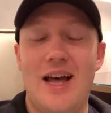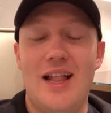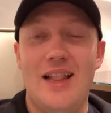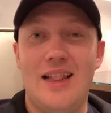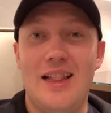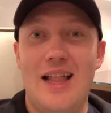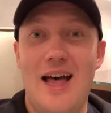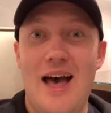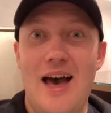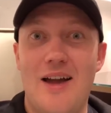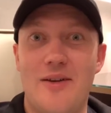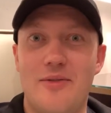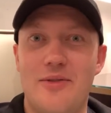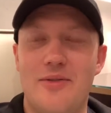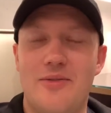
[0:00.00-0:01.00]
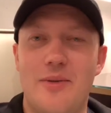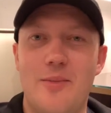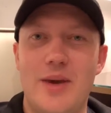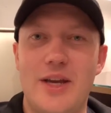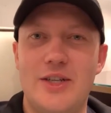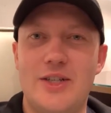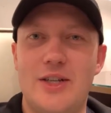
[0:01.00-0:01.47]
A lot of
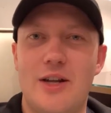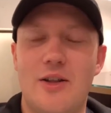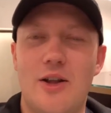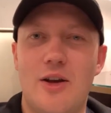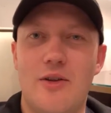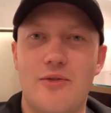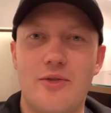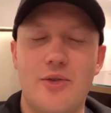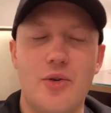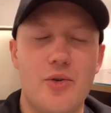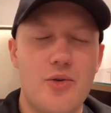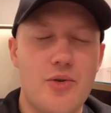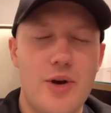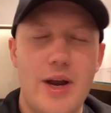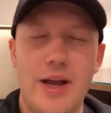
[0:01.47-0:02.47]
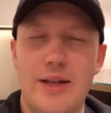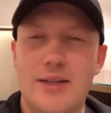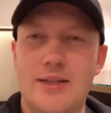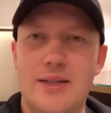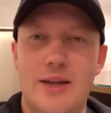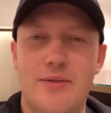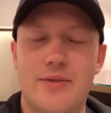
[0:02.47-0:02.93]
information, a lot of great
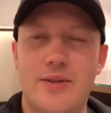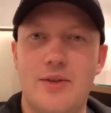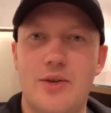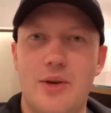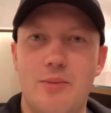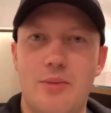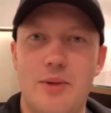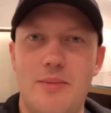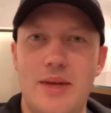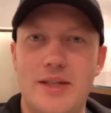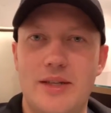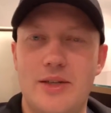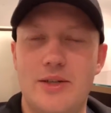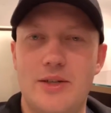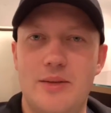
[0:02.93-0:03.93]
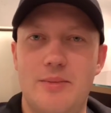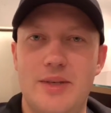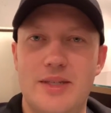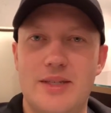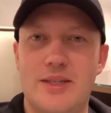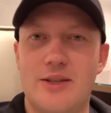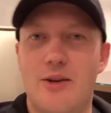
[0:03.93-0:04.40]
stuff to implement into the business.